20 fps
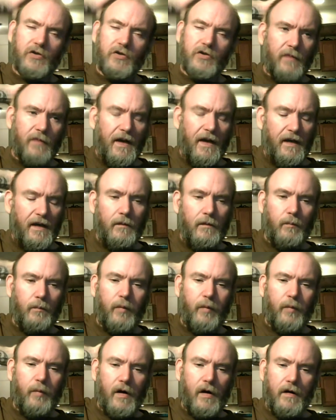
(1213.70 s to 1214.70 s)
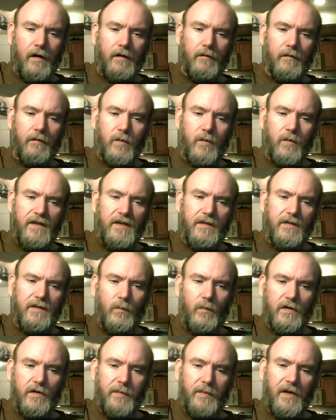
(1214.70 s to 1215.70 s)
Trenton, part of the
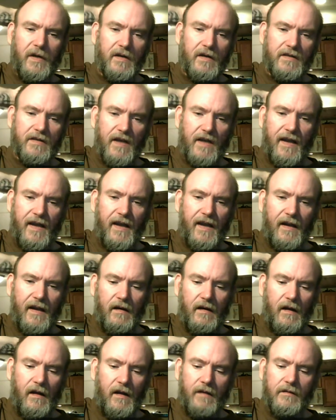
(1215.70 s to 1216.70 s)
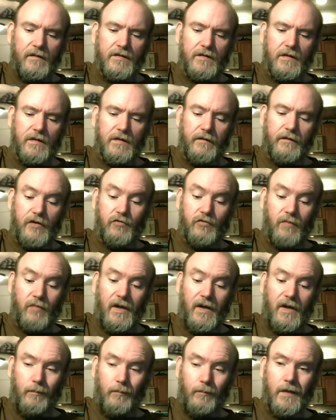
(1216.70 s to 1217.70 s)
reason was because I had sort of a
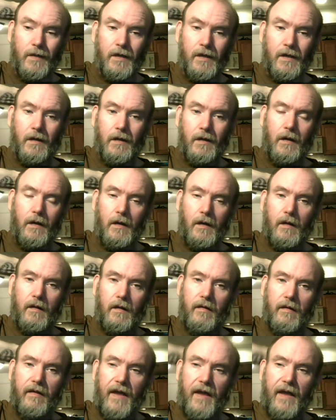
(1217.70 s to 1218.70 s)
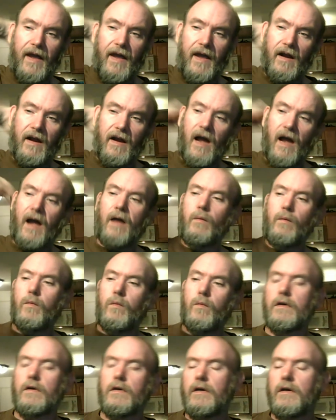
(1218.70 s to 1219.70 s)
dream that I
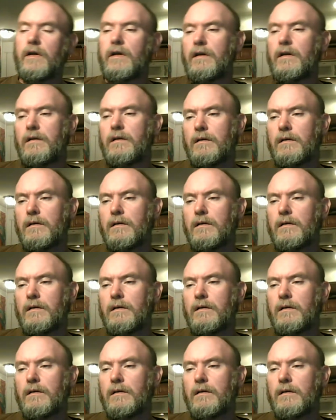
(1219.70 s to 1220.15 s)
would